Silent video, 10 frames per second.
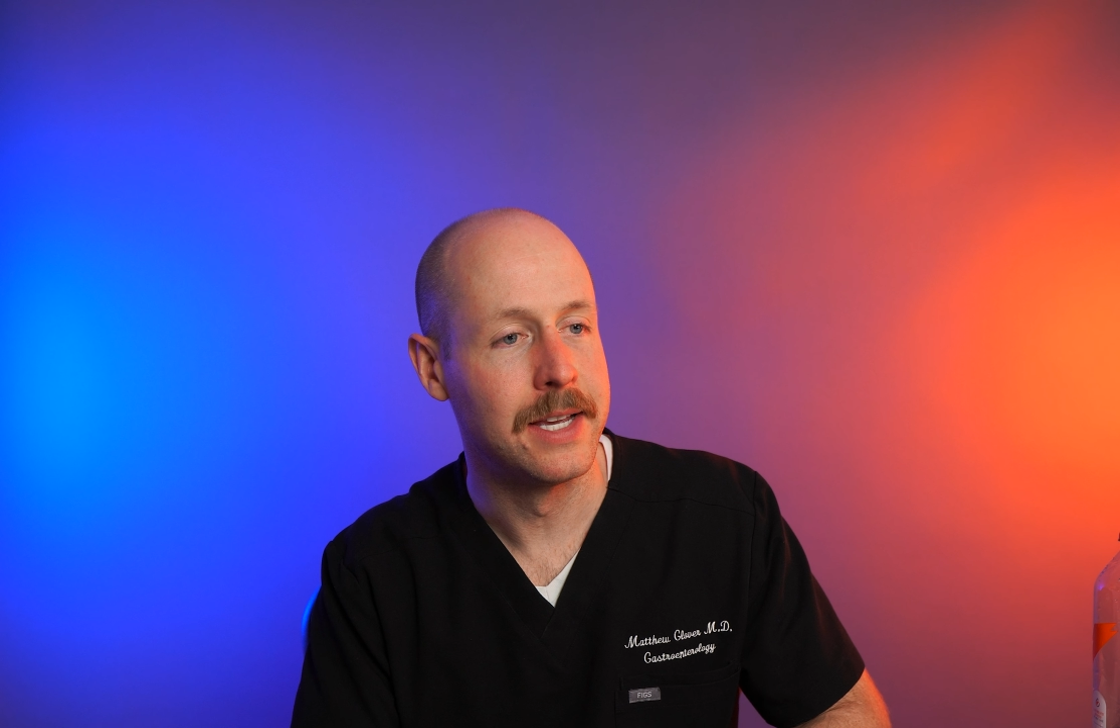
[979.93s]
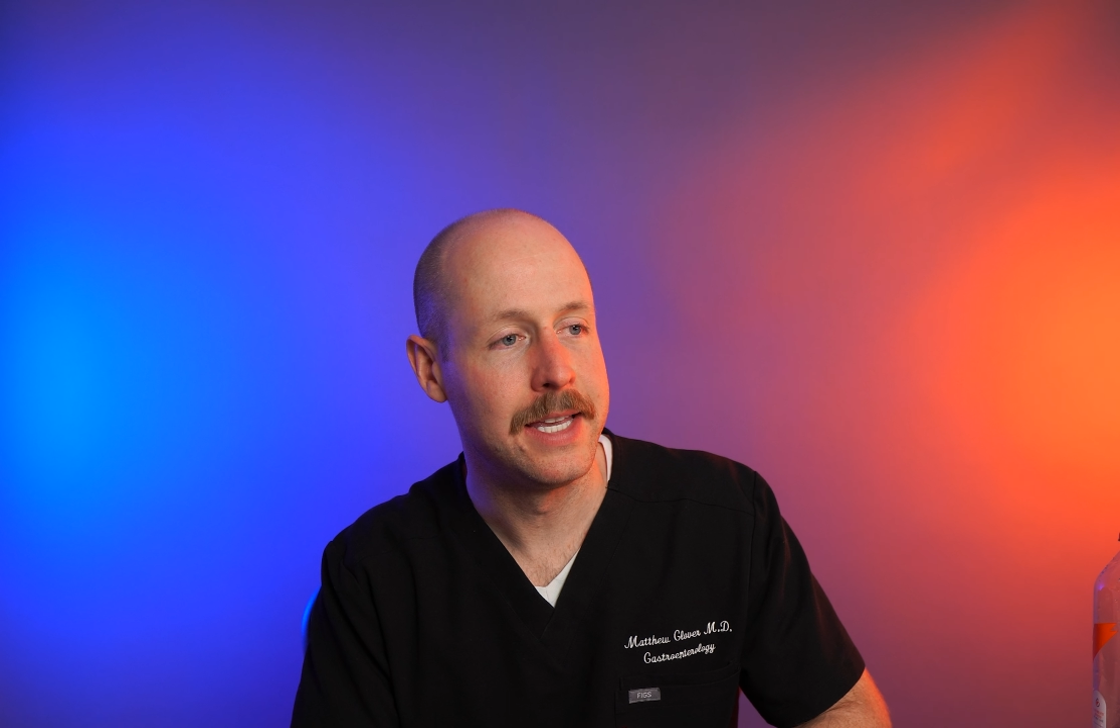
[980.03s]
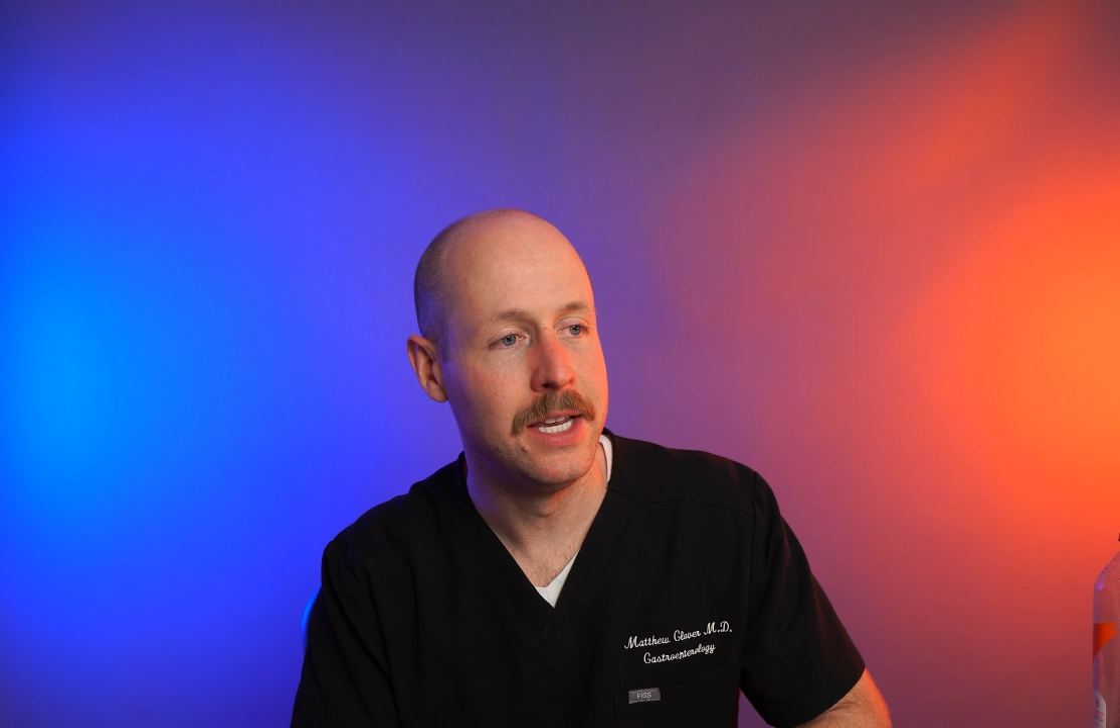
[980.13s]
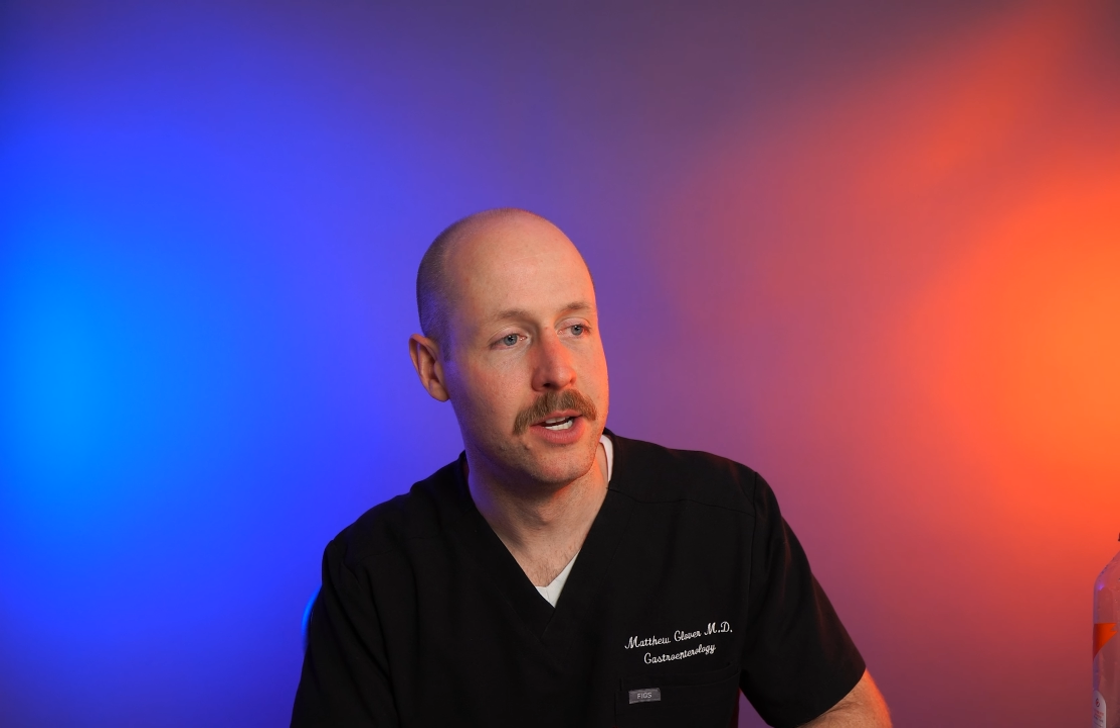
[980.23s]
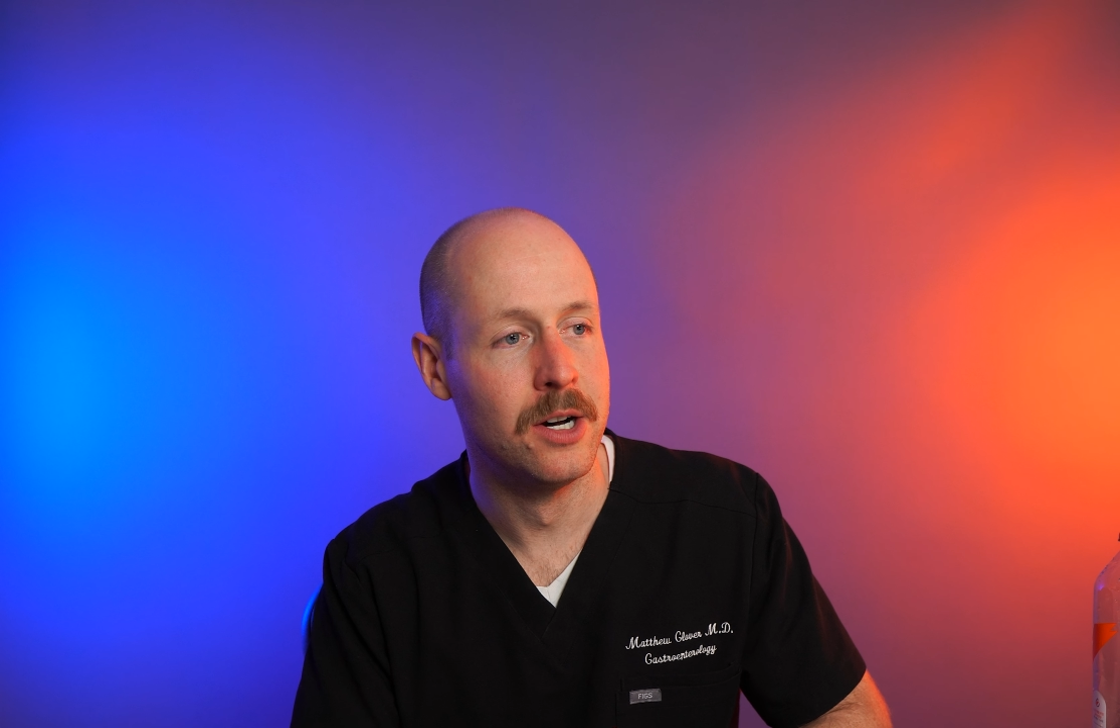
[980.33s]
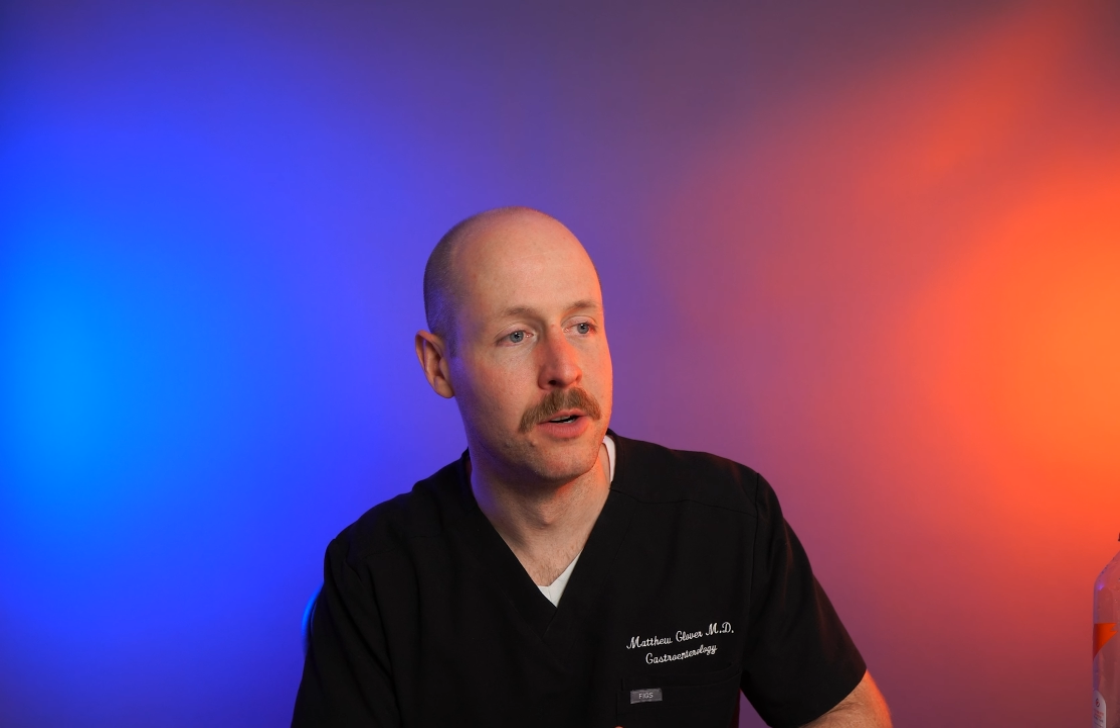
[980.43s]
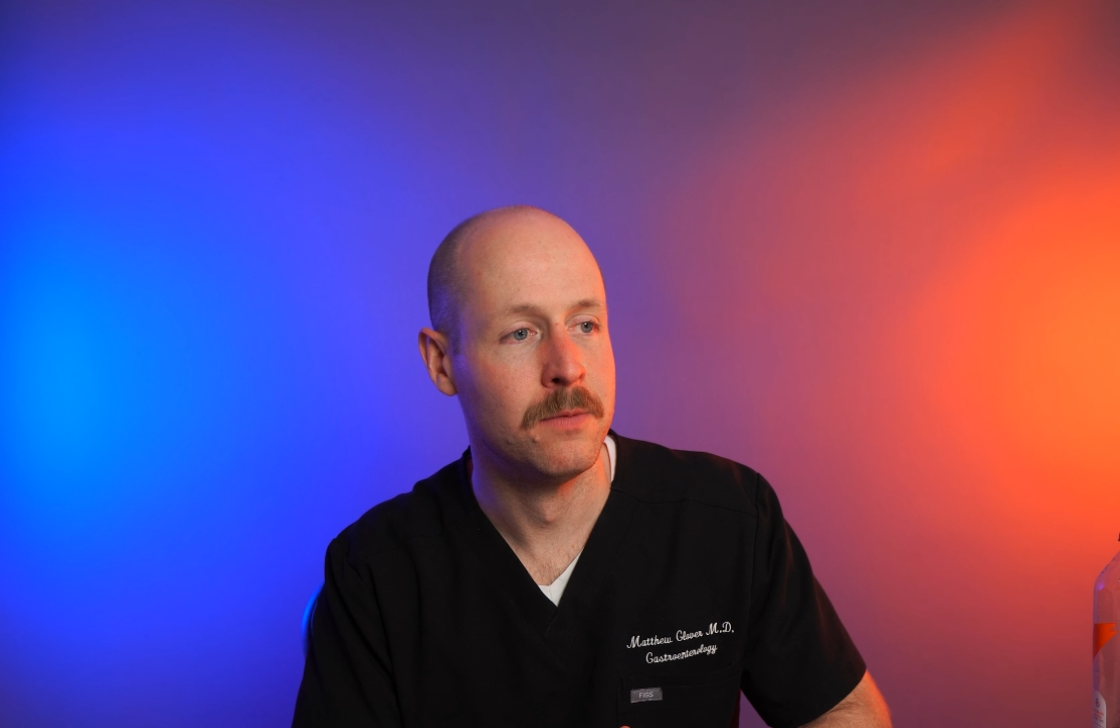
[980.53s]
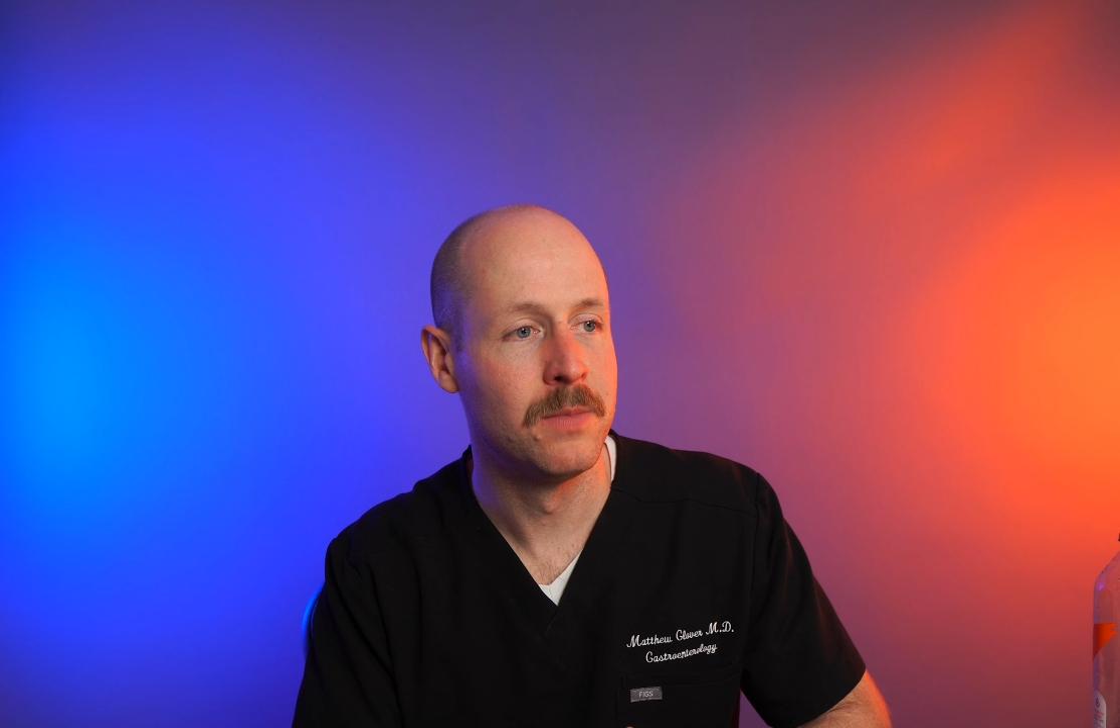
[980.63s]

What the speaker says: keto